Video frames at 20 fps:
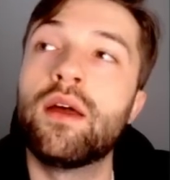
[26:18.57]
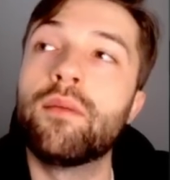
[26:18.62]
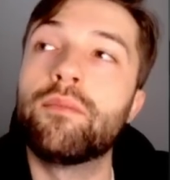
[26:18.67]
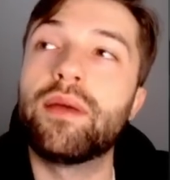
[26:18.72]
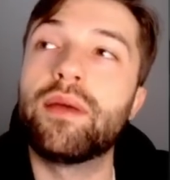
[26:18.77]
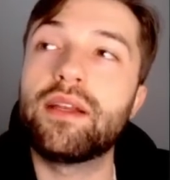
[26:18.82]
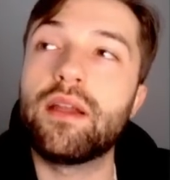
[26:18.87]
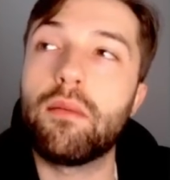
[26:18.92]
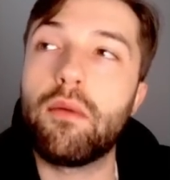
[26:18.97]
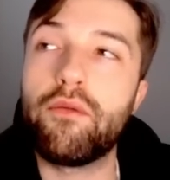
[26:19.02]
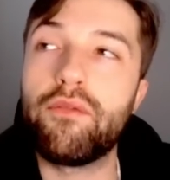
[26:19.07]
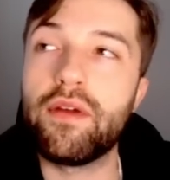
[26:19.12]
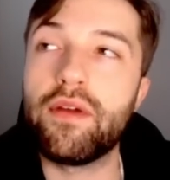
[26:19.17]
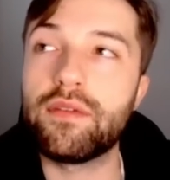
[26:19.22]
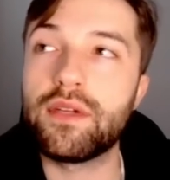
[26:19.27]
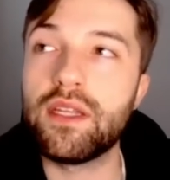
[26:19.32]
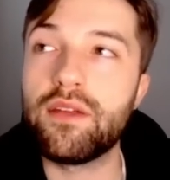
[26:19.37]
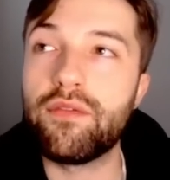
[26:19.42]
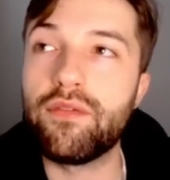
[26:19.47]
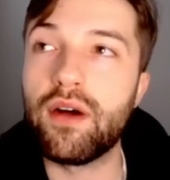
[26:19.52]
Pick number
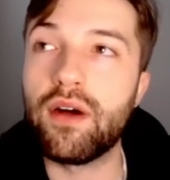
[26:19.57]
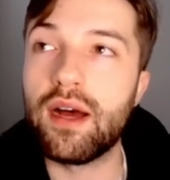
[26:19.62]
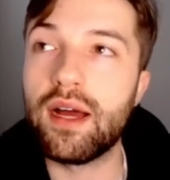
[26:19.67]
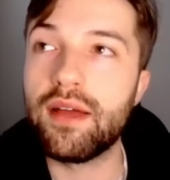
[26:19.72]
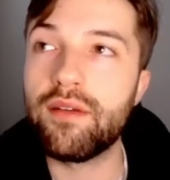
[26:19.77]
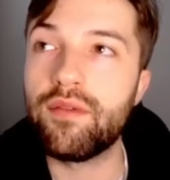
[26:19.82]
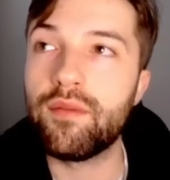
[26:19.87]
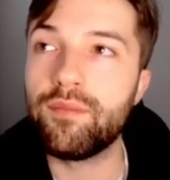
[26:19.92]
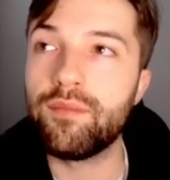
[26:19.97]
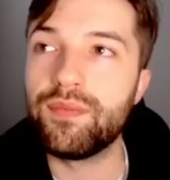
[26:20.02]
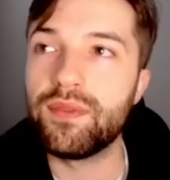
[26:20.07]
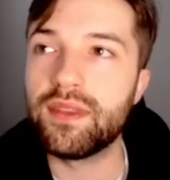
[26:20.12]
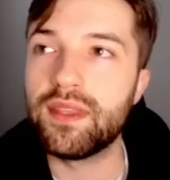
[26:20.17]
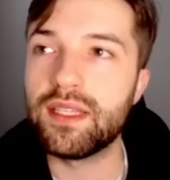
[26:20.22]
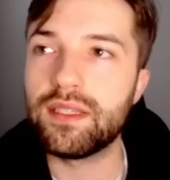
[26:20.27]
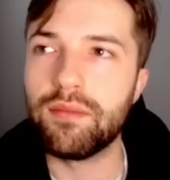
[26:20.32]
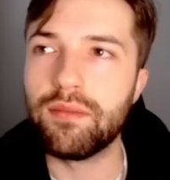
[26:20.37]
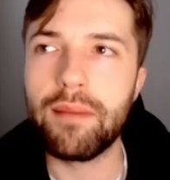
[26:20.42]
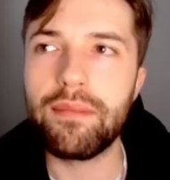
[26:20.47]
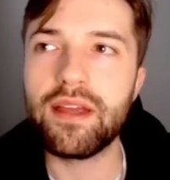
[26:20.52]
55.
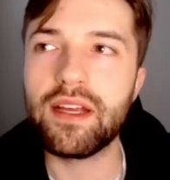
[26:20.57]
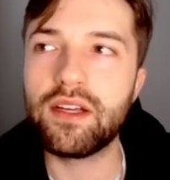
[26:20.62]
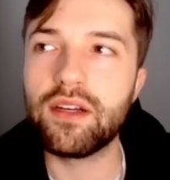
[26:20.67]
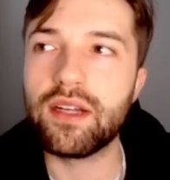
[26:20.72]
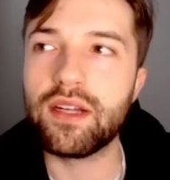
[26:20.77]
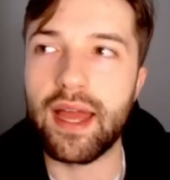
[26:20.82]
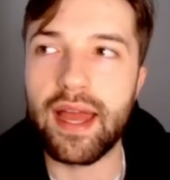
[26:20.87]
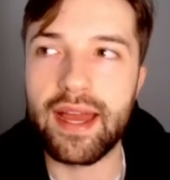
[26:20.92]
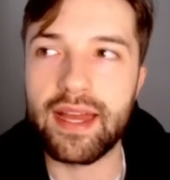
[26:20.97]
This might be a good